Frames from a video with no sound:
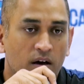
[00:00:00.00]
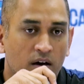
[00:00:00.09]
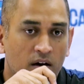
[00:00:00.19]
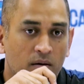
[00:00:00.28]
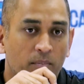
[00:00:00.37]

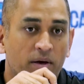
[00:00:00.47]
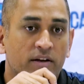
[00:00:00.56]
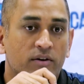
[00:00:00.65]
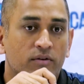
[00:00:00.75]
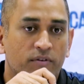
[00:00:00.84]

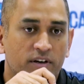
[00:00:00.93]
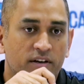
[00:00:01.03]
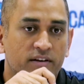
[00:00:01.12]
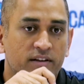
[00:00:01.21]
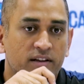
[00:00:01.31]
better or
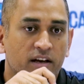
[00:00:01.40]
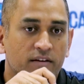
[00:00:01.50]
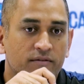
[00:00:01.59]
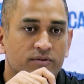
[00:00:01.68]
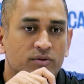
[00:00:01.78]
fitter in
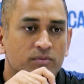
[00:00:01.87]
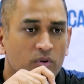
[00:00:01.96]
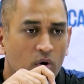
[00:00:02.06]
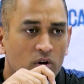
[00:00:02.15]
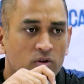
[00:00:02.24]
life. So
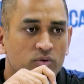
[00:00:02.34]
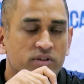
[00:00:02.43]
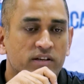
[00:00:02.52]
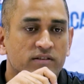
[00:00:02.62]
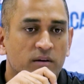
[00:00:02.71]
all
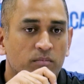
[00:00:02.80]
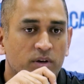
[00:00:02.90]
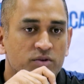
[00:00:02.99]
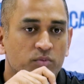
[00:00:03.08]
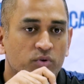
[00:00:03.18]
those things are
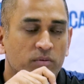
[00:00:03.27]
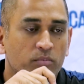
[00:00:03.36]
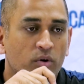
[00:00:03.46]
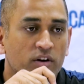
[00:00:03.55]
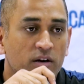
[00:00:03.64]
much more
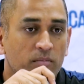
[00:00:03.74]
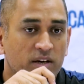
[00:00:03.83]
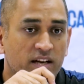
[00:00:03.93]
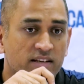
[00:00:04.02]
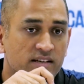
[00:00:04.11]
important.
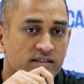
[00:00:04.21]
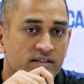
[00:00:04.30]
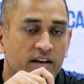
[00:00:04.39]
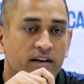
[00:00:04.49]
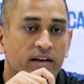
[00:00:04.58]
But as I
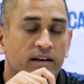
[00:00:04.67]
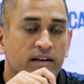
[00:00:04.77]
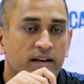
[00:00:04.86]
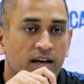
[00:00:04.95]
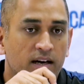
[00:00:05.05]
said,
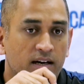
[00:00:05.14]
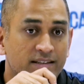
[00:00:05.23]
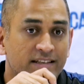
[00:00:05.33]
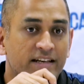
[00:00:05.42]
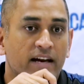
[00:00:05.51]

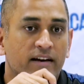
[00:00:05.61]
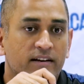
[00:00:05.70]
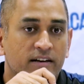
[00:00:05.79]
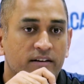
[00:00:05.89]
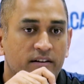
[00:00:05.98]
the
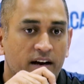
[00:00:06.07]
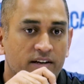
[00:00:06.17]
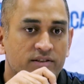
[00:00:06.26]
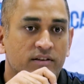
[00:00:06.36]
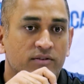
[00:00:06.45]
direct
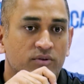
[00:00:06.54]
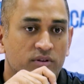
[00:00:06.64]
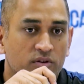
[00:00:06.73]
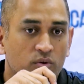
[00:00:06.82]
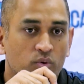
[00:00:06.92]
interaction, you
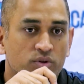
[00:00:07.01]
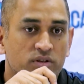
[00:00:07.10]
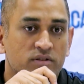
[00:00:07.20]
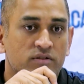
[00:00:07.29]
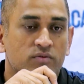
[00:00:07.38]
know, the
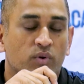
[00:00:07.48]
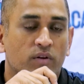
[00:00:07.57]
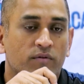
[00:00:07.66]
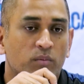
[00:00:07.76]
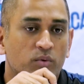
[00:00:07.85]
coach is
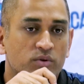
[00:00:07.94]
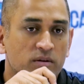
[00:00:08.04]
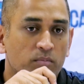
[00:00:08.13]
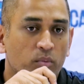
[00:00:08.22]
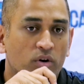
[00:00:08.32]
one of the
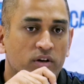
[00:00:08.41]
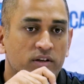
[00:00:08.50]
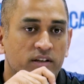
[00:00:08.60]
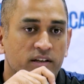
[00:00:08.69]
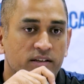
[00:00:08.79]
most
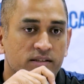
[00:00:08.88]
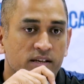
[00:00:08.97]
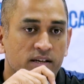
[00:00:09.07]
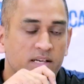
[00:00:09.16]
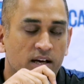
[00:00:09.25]
important
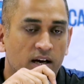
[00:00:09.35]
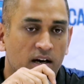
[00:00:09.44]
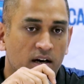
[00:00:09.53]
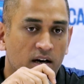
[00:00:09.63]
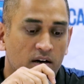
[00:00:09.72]
things
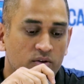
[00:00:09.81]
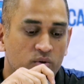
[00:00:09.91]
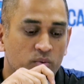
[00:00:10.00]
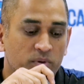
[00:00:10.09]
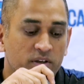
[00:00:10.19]

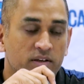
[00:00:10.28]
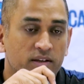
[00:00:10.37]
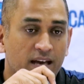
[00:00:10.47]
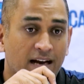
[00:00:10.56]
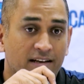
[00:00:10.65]
to
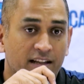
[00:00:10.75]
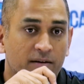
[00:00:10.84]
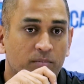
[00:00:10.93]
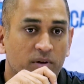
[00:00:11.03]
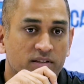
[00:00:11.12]
be at
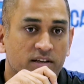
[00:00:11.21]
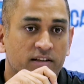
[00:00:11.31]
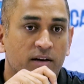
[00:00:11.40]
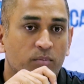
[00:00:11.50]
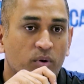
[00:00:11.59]
that place
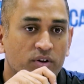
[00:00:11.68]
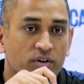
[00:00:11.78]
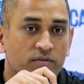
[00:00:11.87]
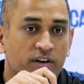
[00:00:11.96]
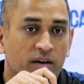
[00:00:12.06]
at that
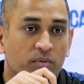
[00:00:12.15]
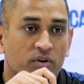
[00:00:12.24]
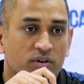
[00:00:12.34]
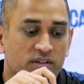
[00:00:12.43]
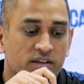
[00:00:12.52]
point of time,
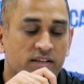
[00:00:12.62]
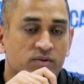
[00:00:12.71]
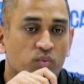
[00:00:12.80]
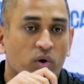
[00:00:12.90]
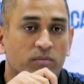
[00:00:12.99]
because
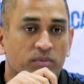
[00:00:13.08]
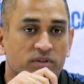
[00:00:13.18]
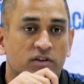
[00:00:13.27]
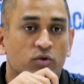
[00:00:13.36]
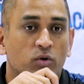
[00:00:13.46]
he's one
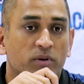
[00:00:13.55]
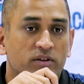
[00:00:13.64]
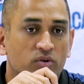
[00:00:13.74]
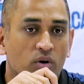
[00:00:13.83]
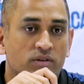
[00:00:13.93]
person who'll be
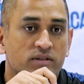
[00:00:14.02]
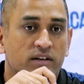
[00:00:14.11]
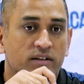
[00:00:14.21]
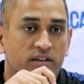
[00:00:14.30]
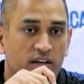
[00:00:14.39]
in
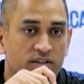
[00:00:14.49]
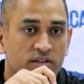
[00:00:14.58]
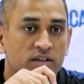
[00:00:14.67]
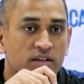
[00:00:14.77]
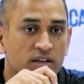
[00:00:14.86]
constant touch.